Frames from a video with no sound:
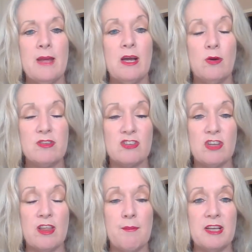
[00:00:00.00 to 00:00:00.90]
I was
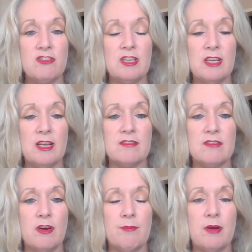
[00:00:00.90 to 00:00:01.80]
actually imagining last
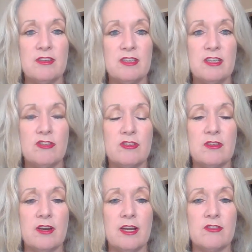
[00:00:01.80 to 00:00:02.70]
night my teachers
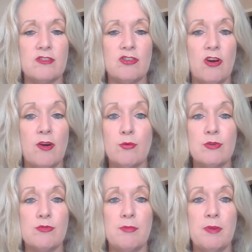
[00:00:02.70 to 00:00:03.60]
that I had as a child. I
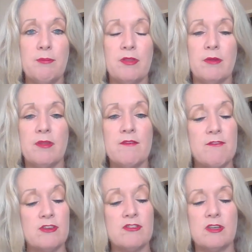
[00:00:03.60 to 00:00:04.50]
always remembered them. They're
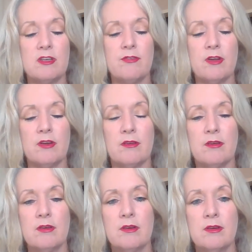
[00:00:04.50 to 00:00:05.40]
very significant.
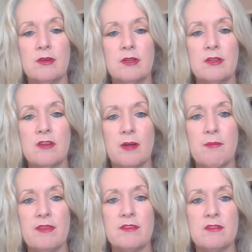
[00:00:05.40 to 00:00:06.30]
It's like
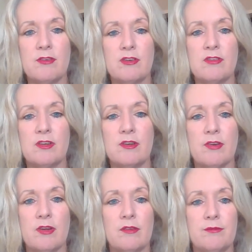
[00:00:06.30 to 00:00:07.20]
mothers are very
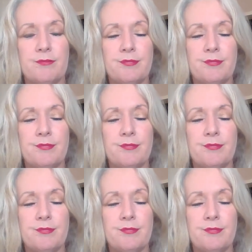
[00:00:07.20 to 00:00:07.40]
significant.